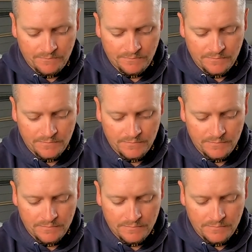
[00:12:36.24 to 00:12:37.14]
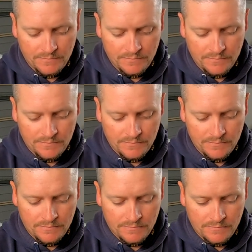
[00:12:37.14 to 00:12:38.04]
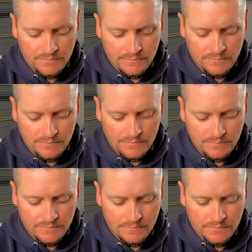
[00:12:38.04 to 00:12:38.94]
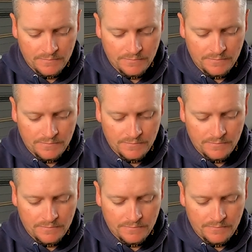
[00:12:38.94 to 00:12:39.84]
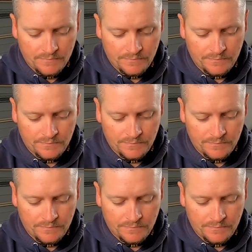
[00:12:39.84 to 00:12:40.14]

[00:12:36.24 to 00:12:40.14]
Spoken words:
No one is speaking in this clip.